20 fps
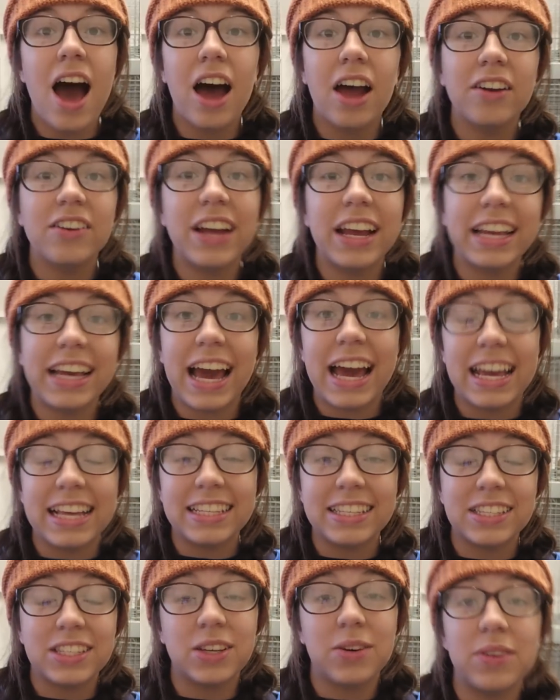Alright
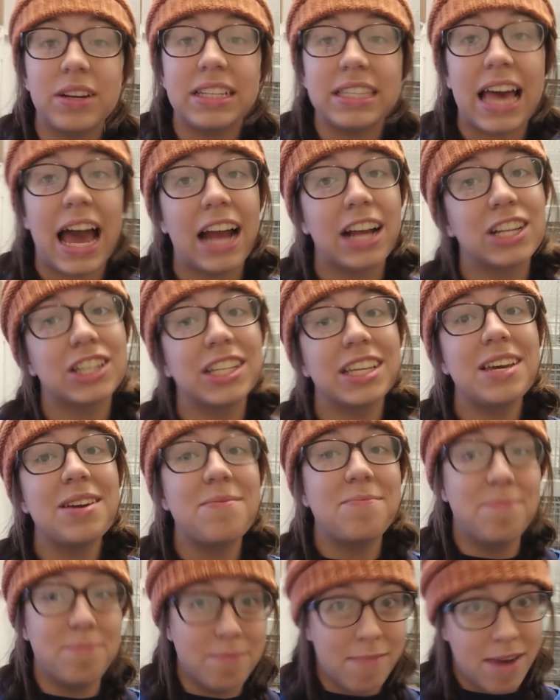guys, so it is actually
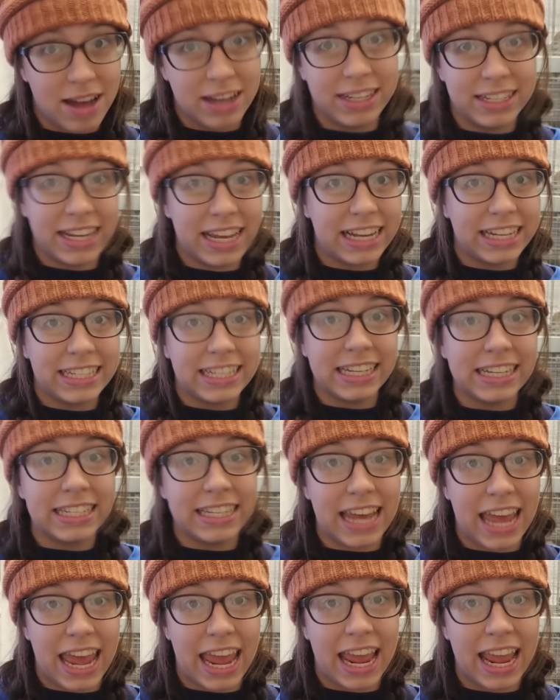Monday
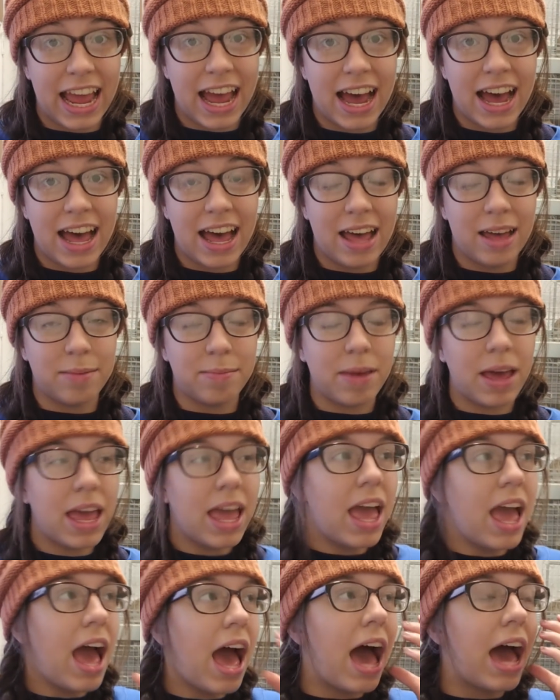today.
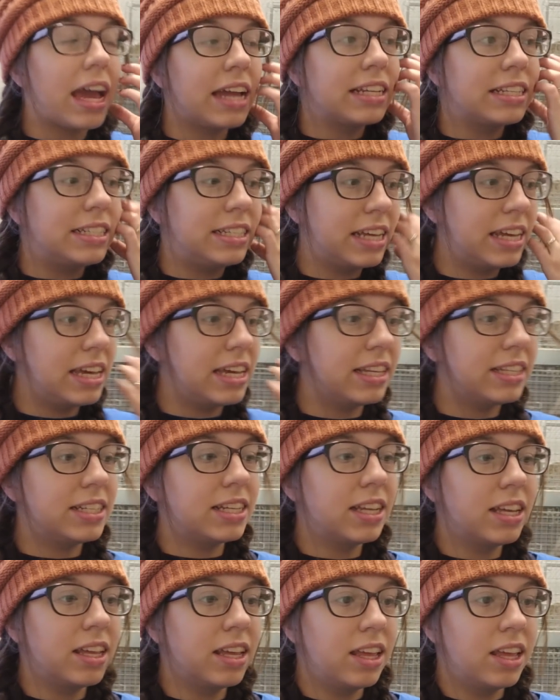I
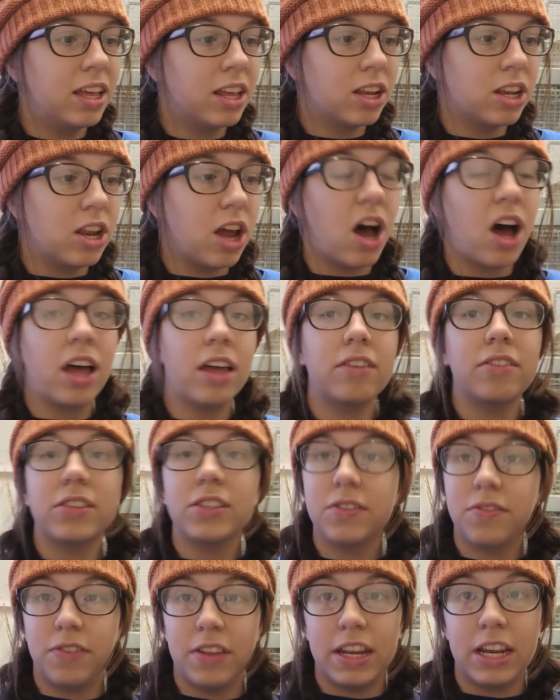did
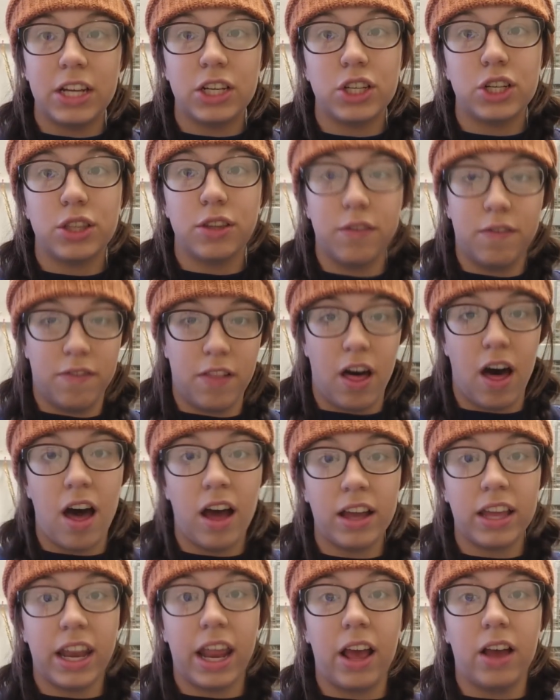not finish the
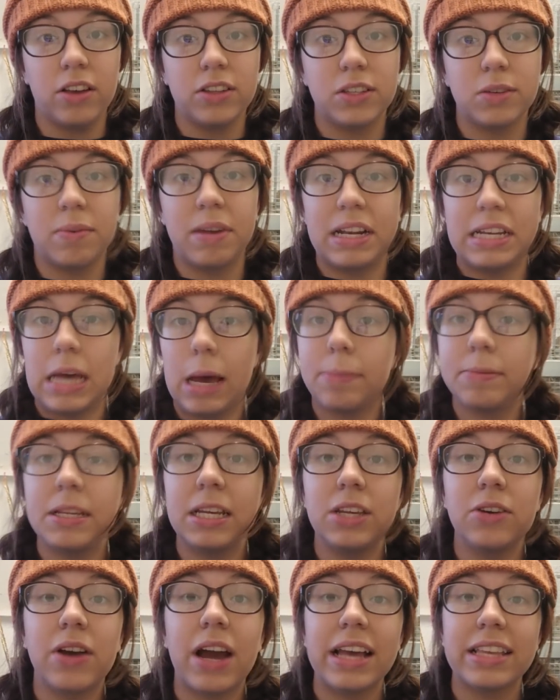vlog, and I also wanted to
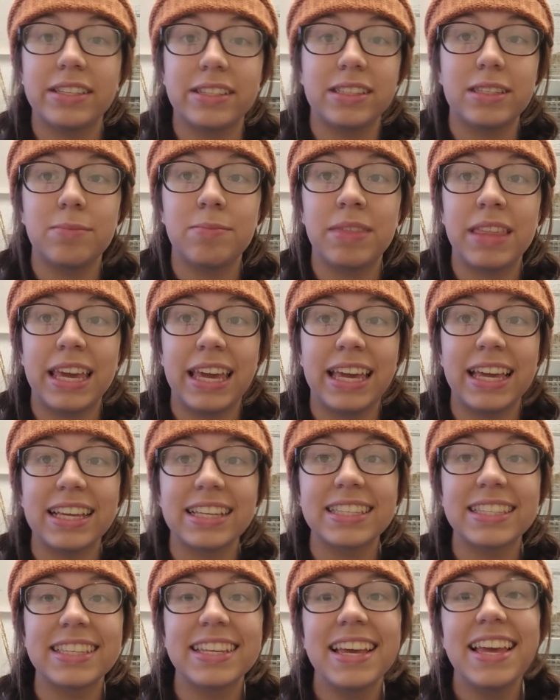update you guys on some
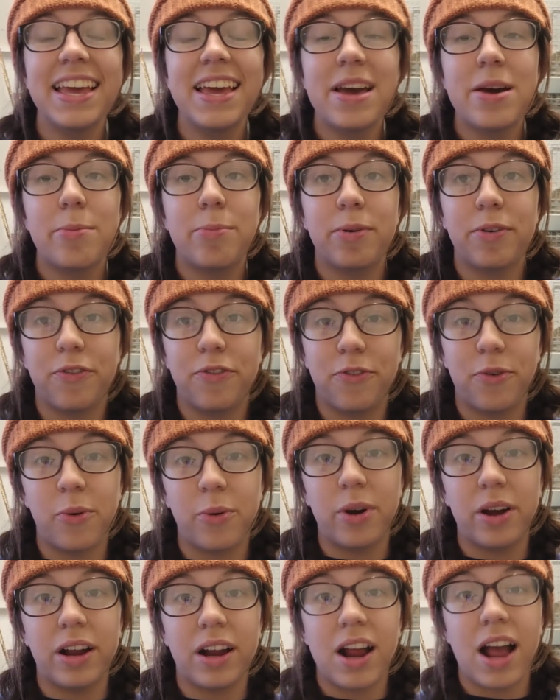things
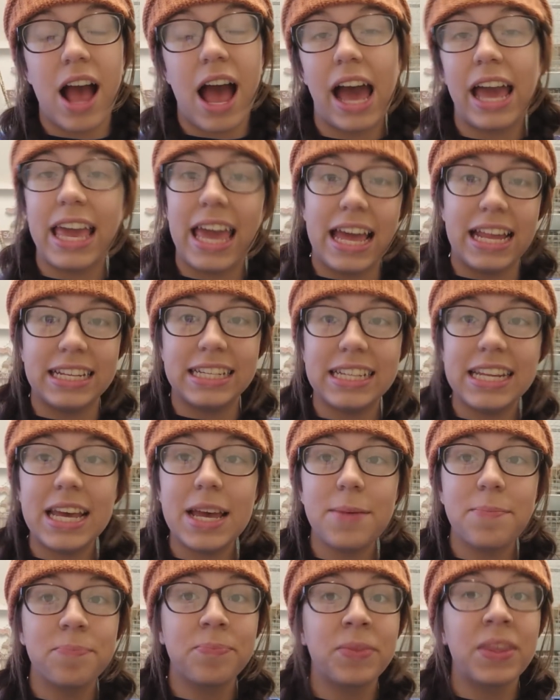before I ended
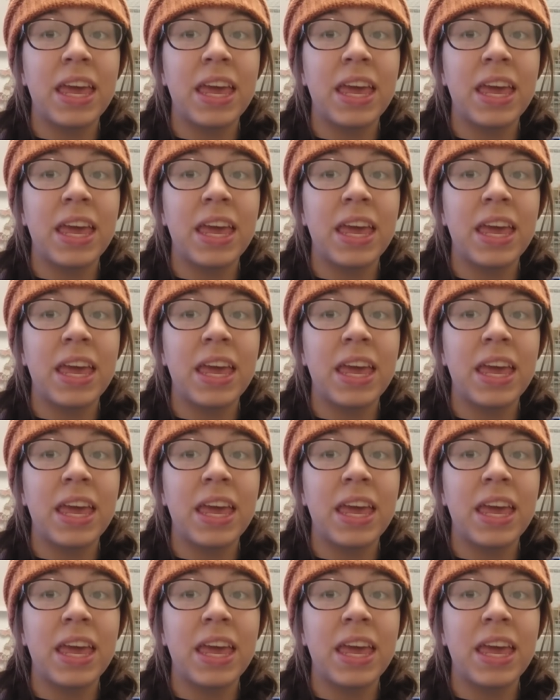it.